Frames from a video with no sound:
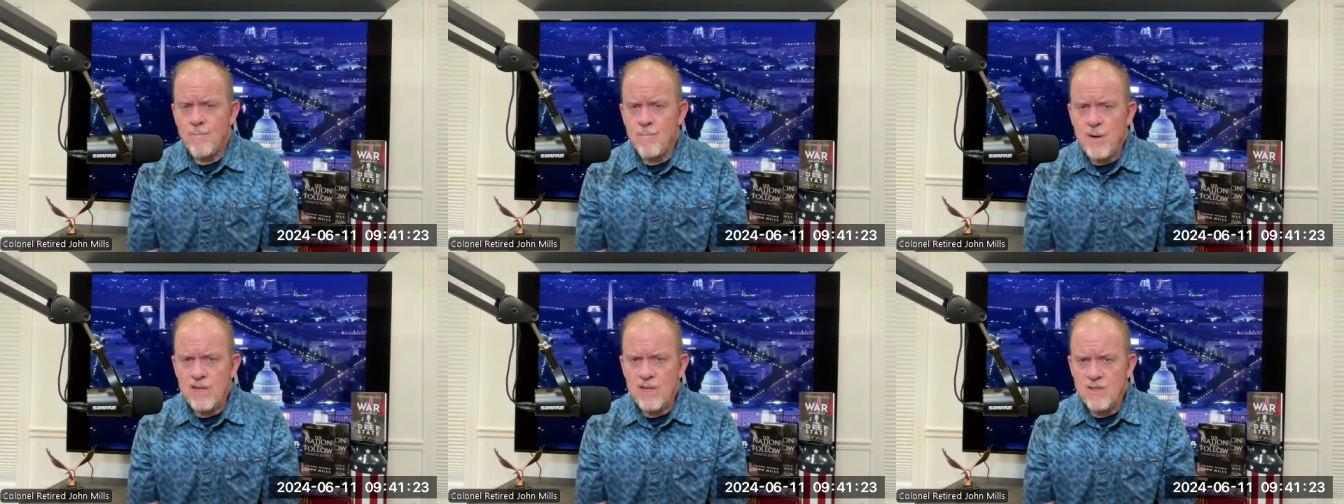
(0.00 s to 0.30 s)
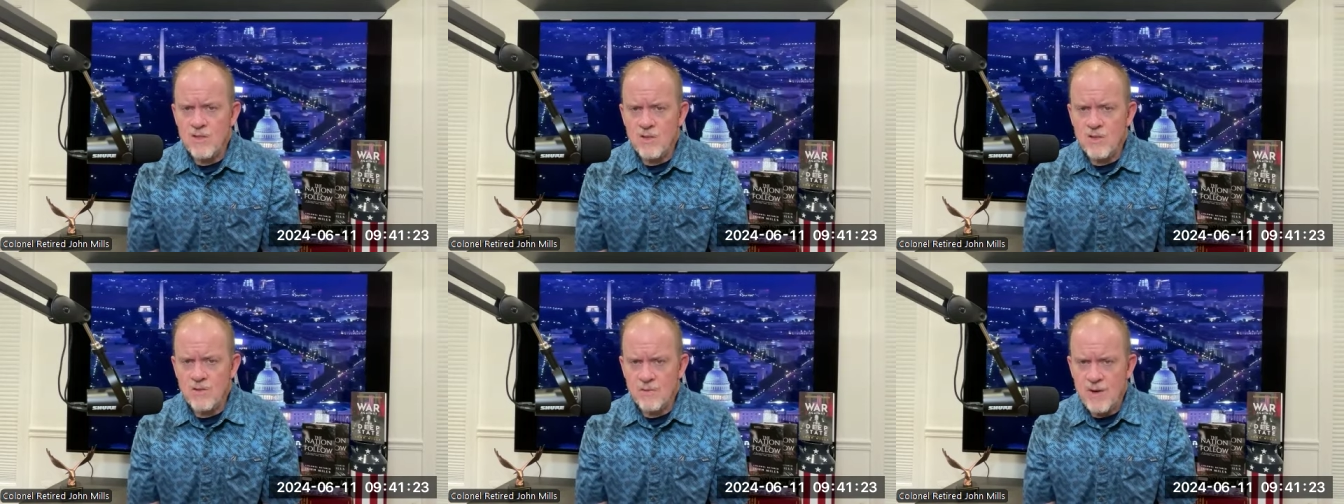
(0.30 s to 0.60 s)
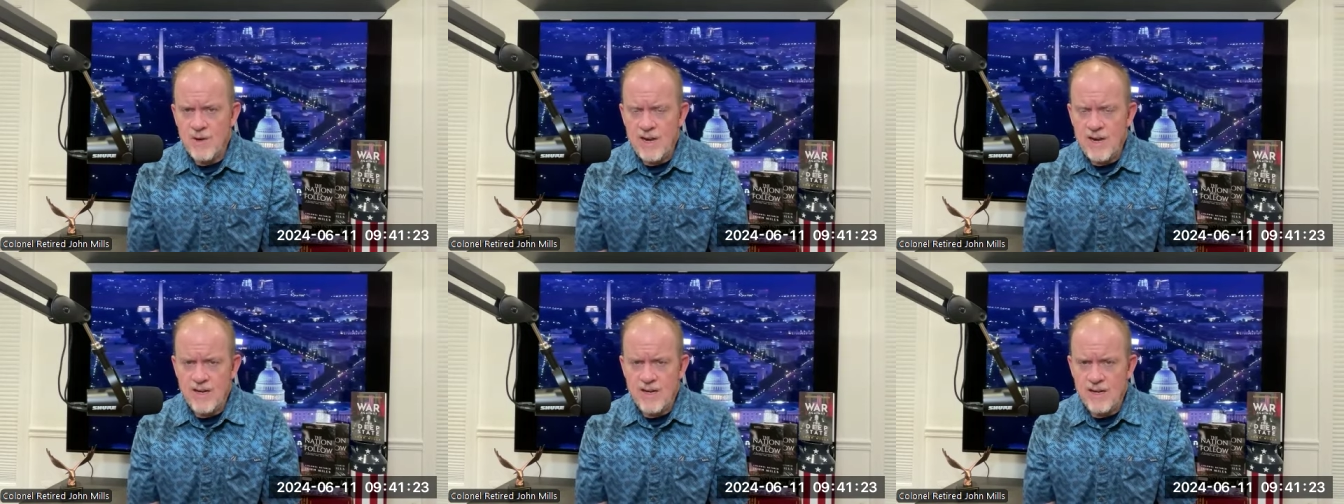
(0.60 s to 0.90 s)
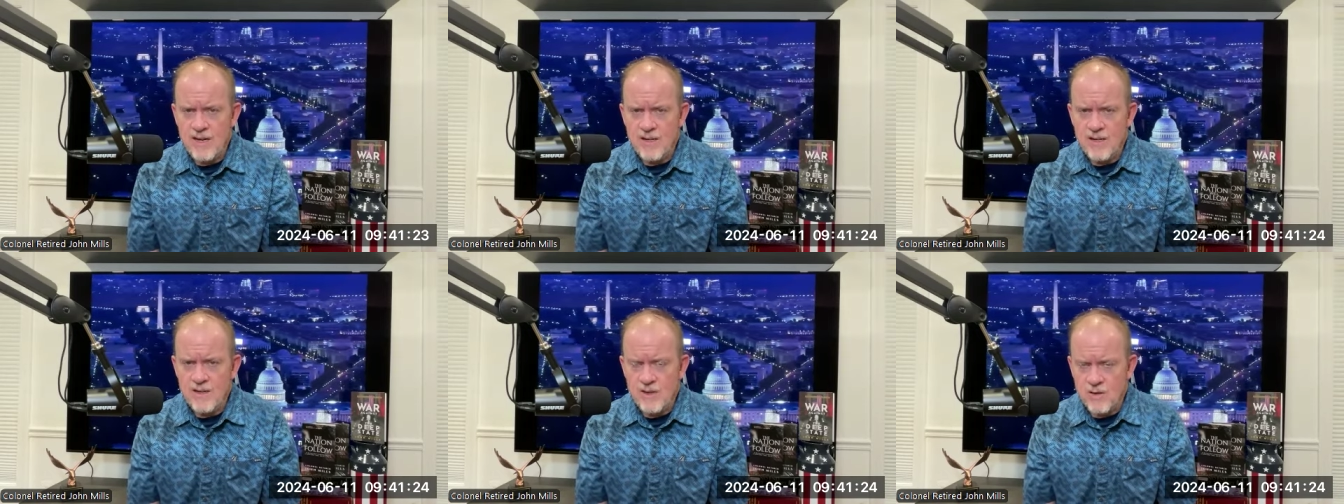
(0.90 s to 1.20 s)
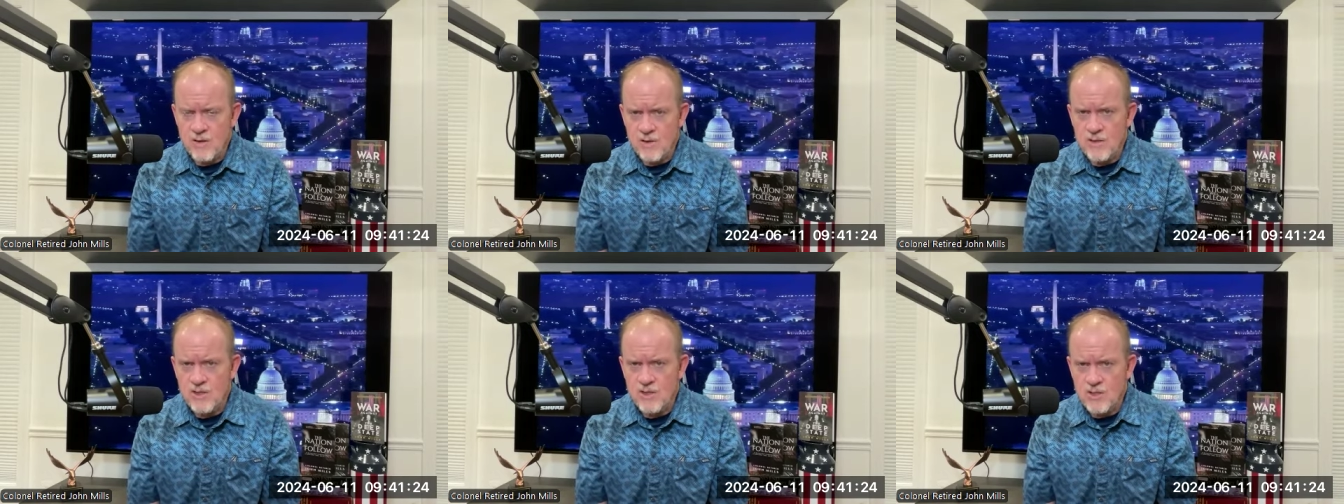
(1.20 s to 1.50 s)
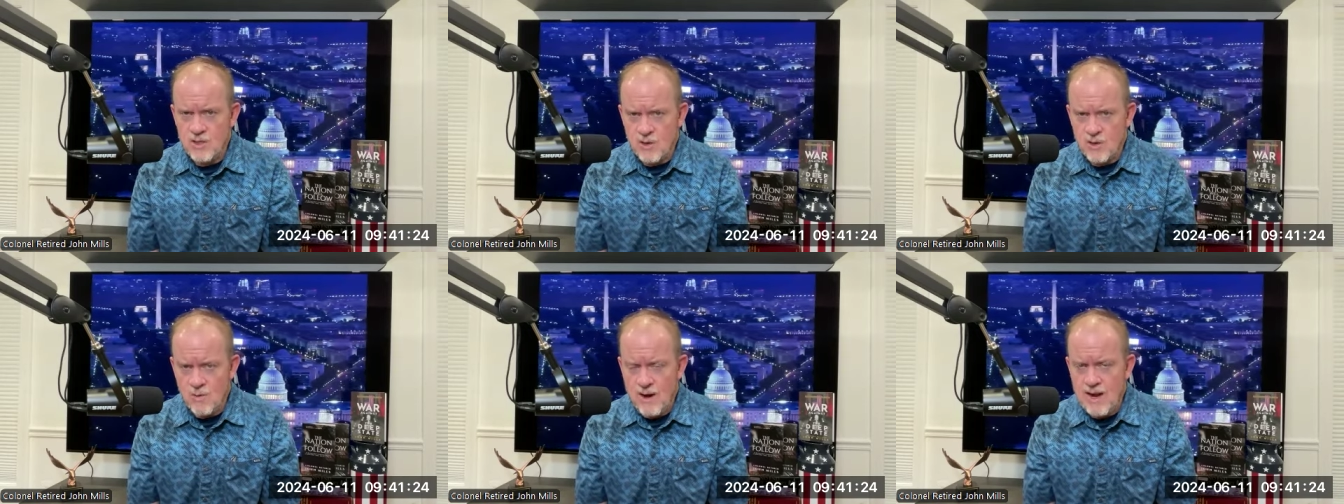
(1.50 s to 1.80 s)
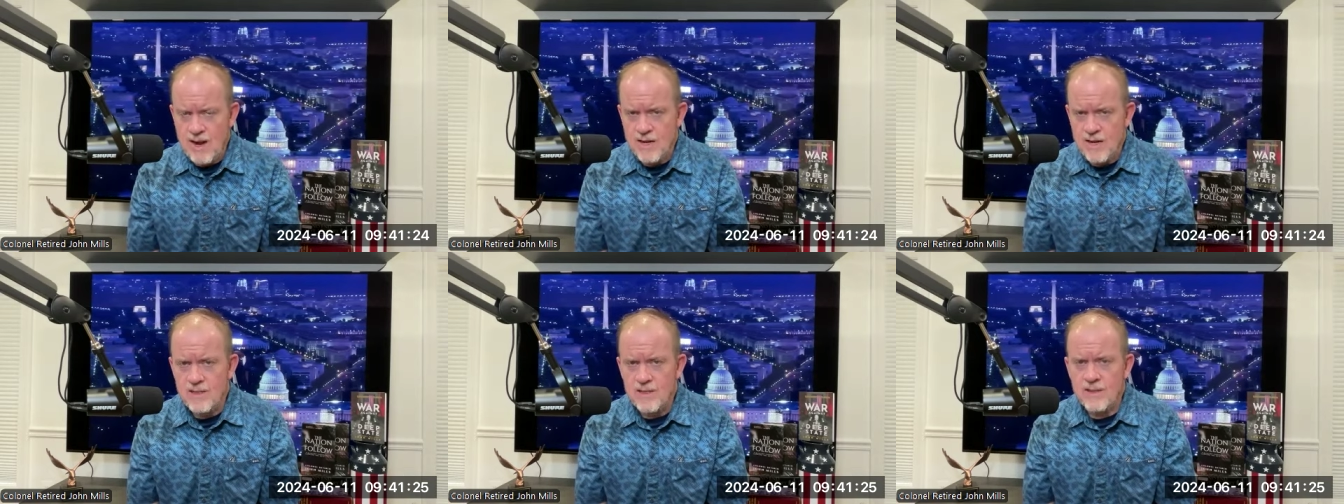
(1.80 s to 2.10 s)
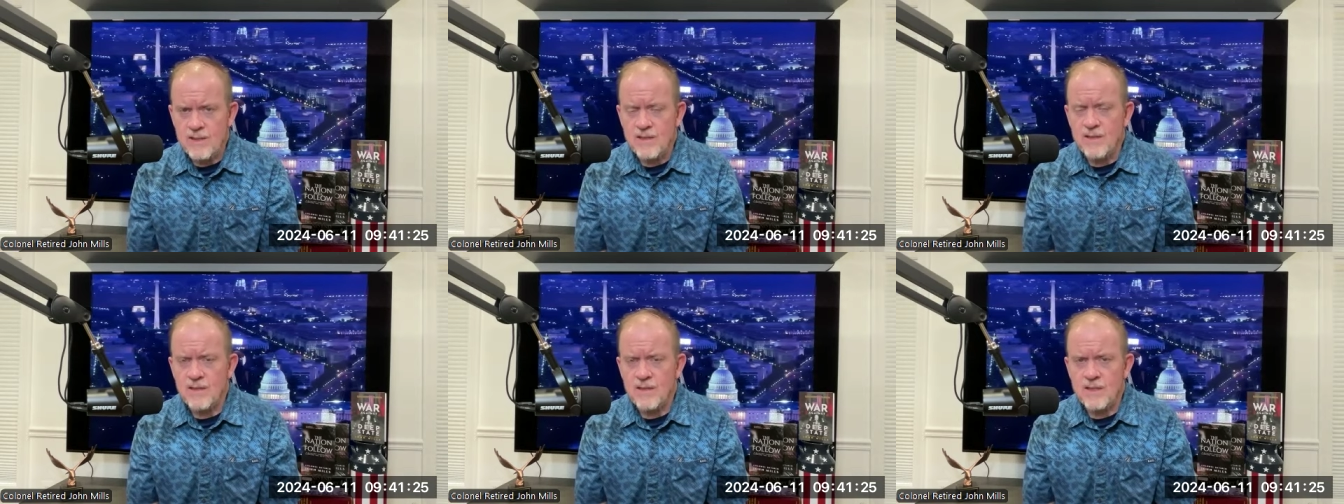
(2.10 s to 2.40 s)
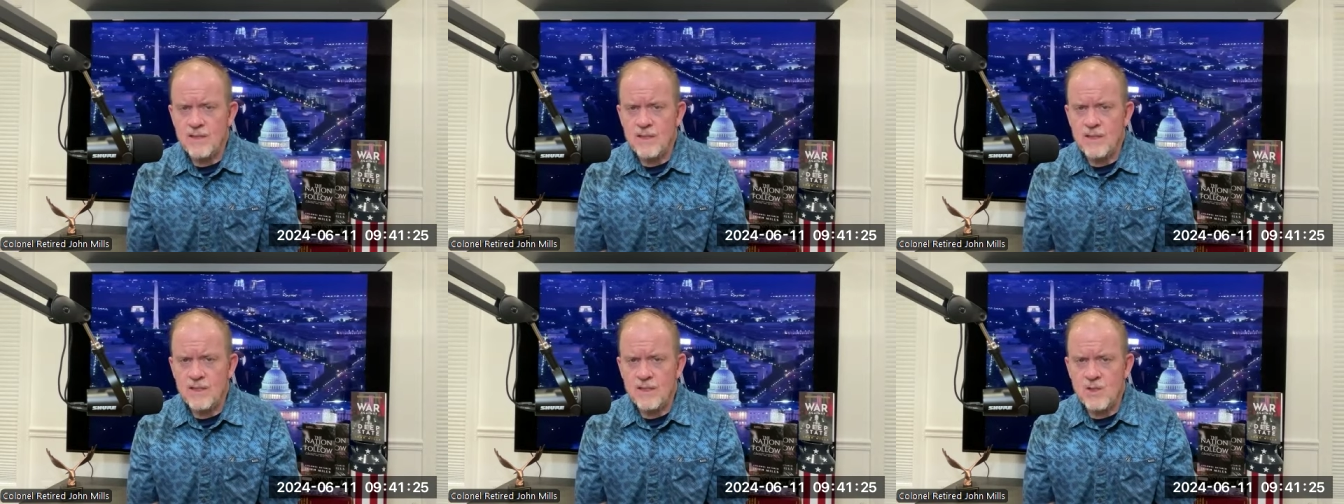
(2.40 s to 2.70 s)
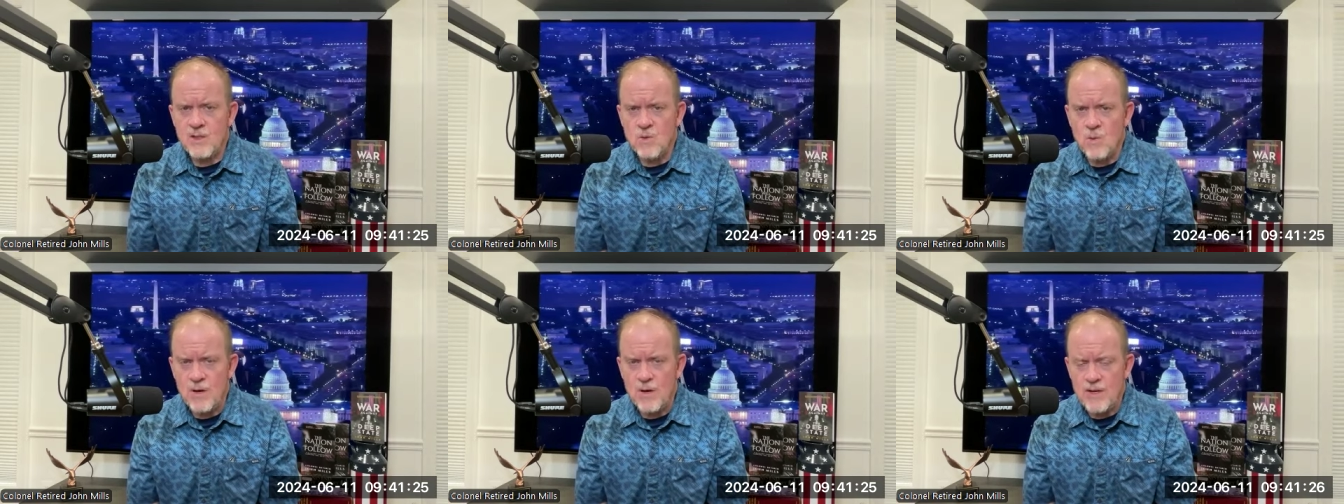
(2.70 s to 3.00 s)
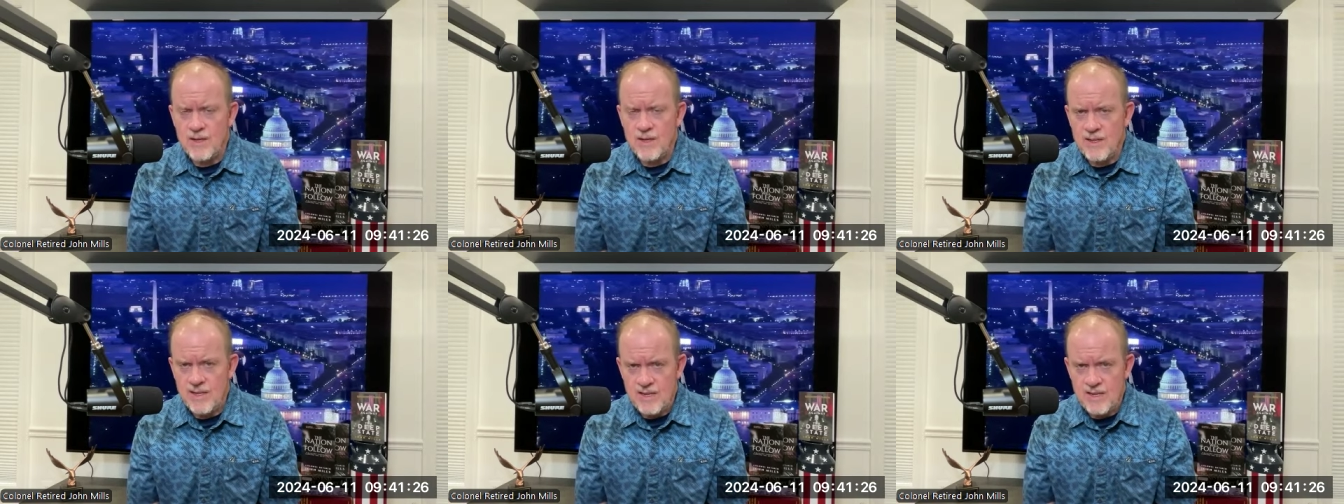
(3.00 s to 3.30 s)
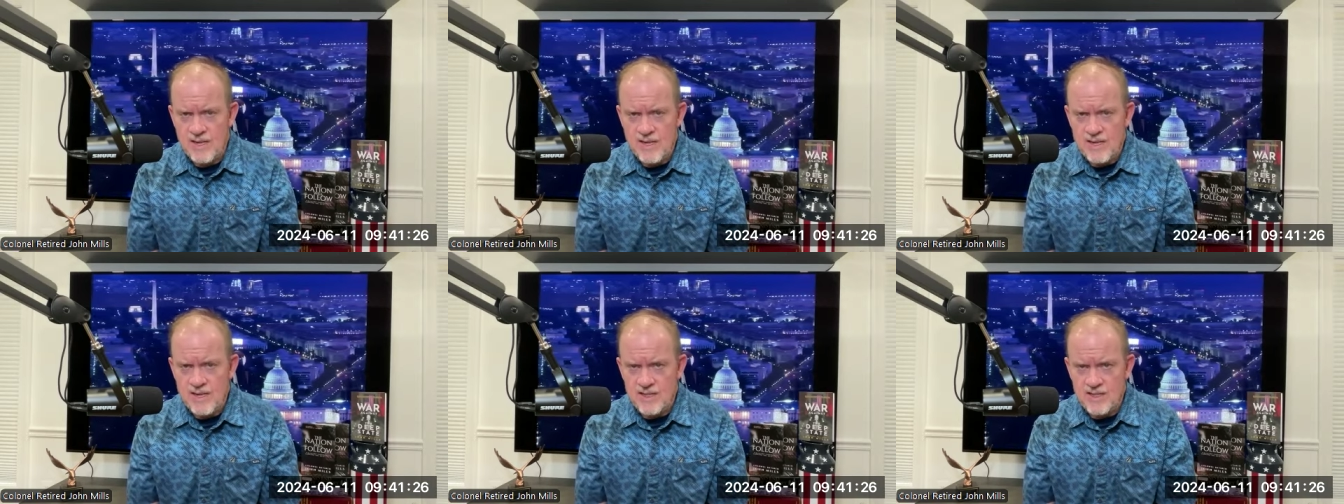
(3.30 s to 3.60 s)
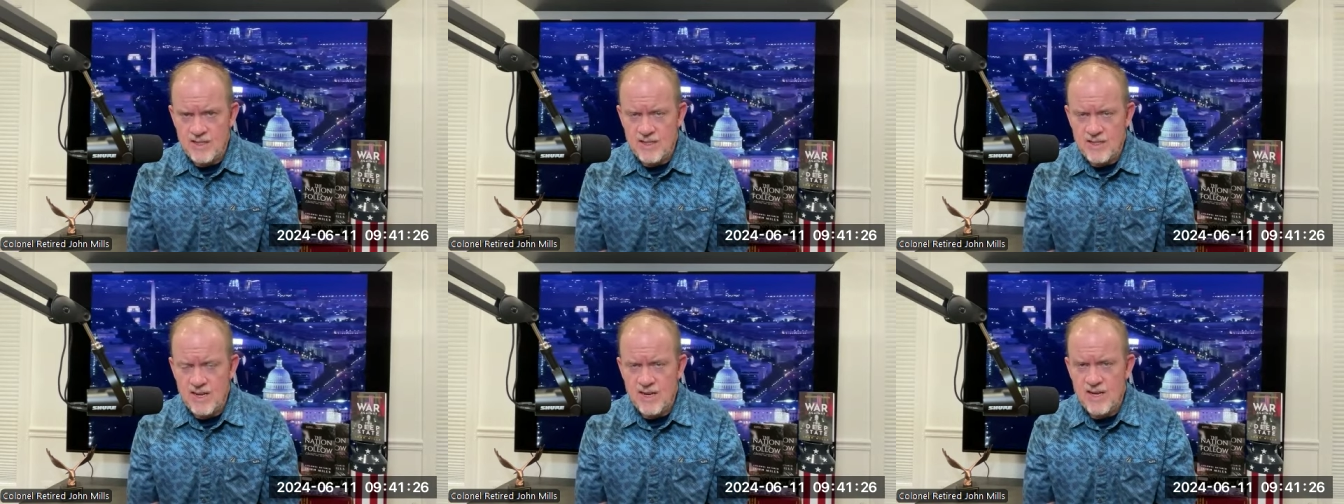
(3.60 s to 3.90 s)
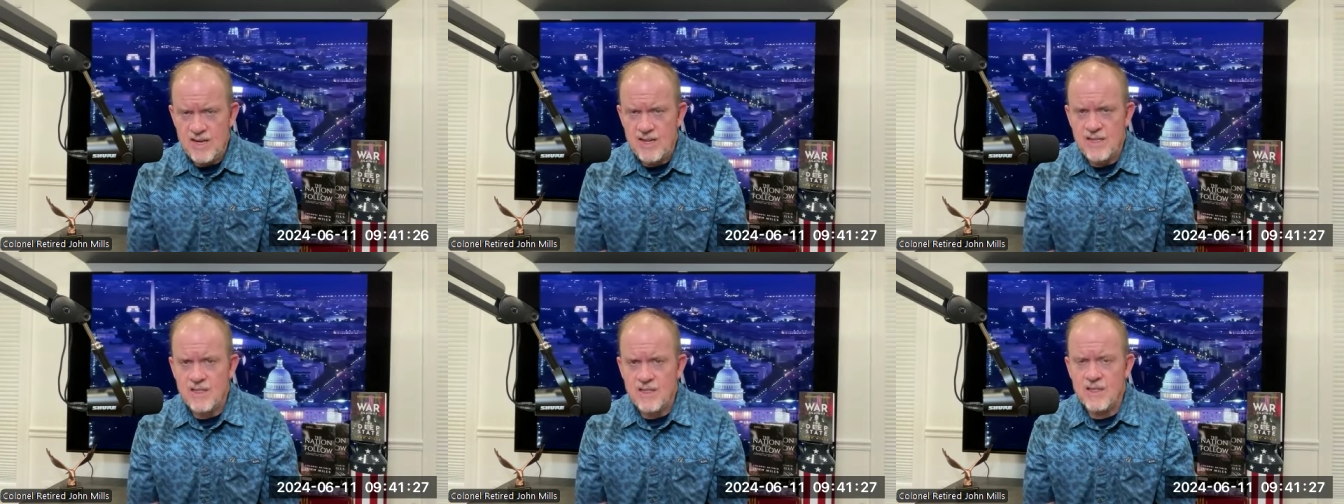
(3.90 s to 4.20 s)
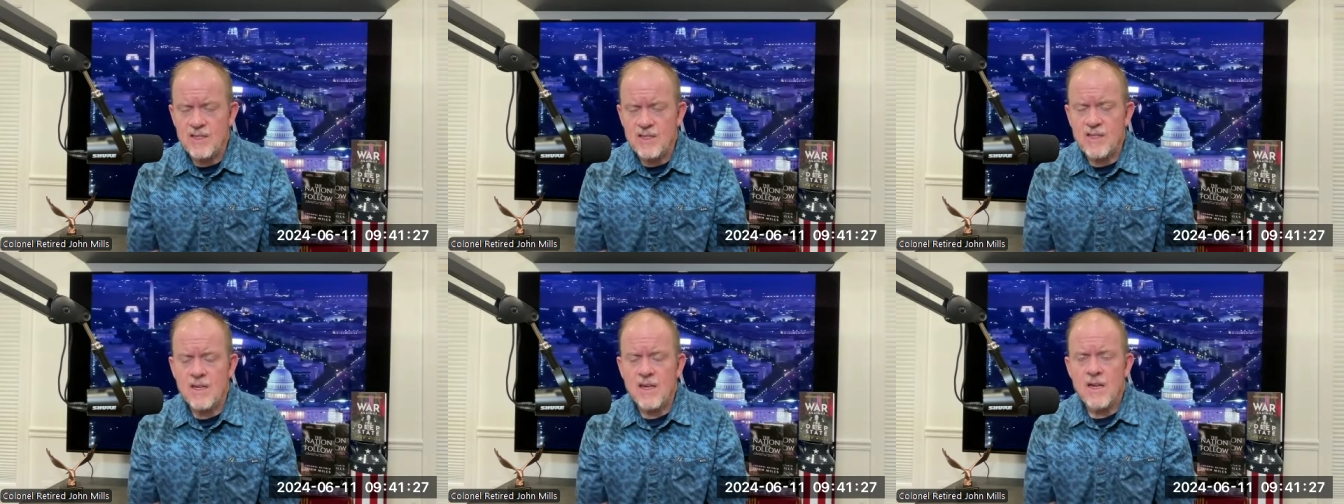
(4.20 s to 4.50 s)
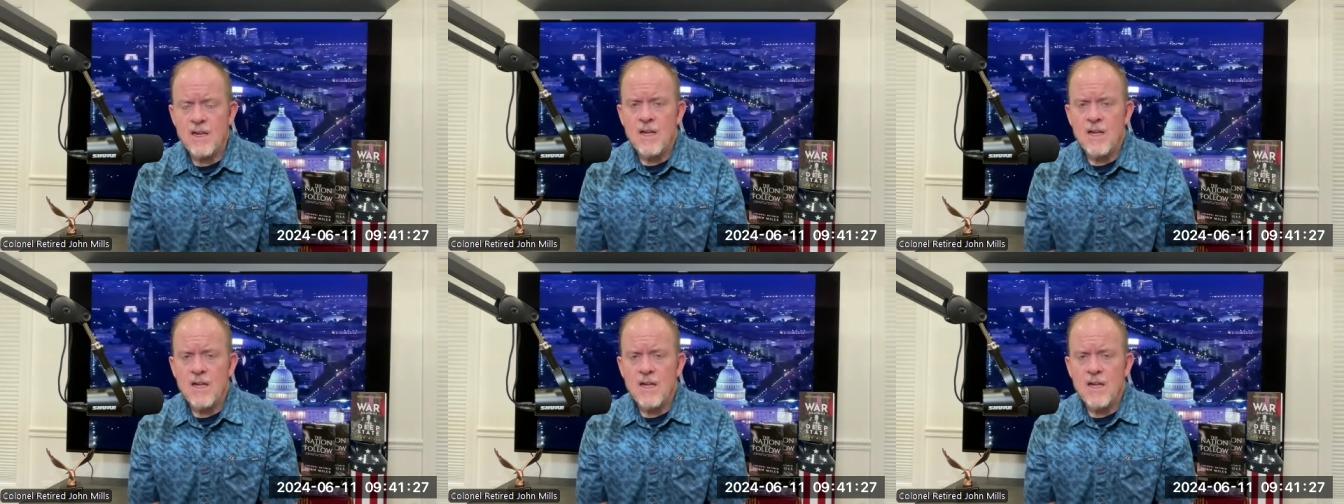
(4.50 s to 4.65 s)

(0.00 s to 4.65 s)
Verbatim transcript: Pennsylvania, you're in Scranton, is one of the key states.